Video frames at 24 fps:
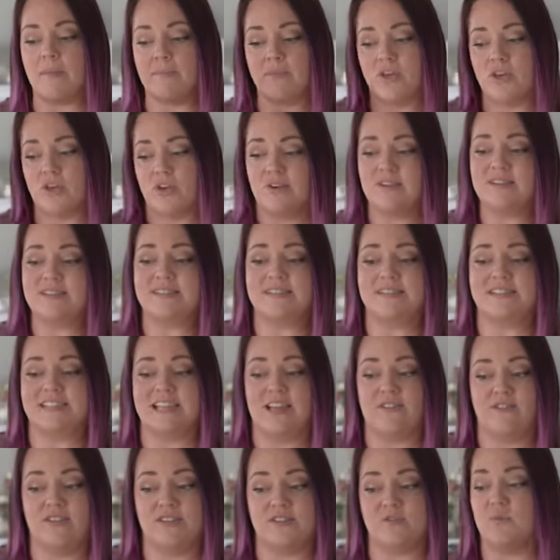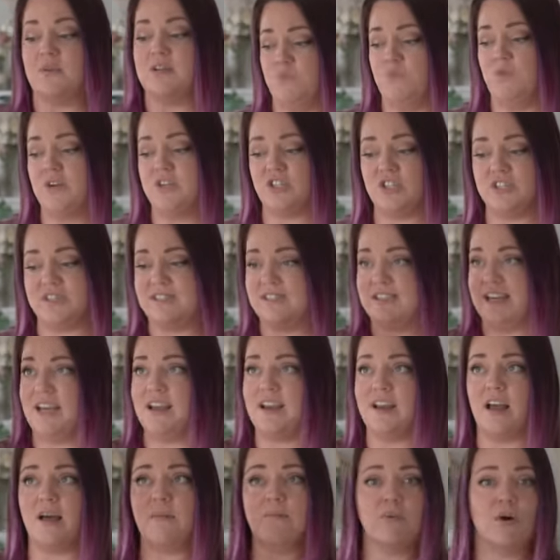I'm curious to see if this one would just
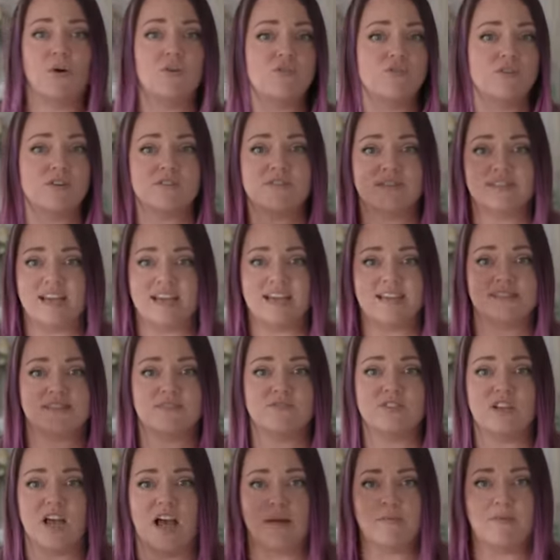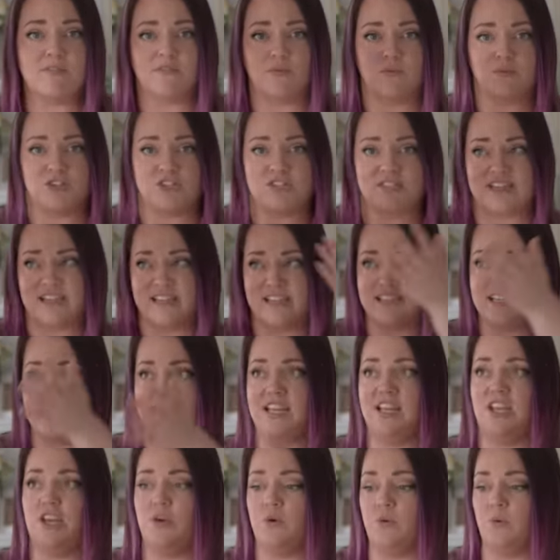stand up over days of time, if it would just
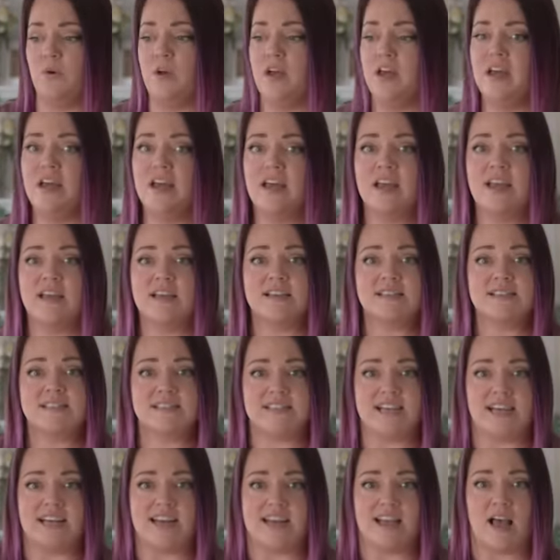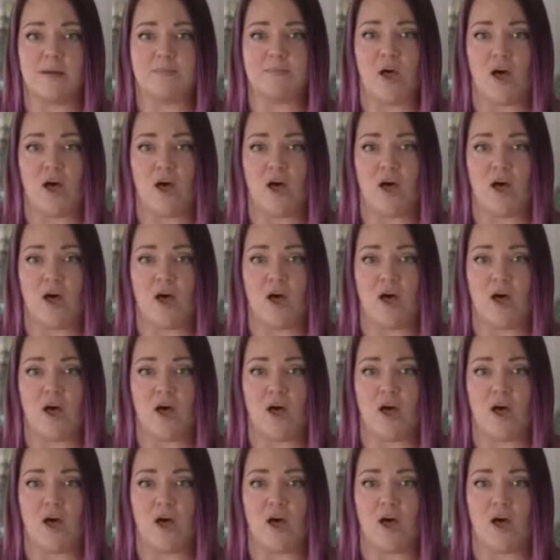continue standing up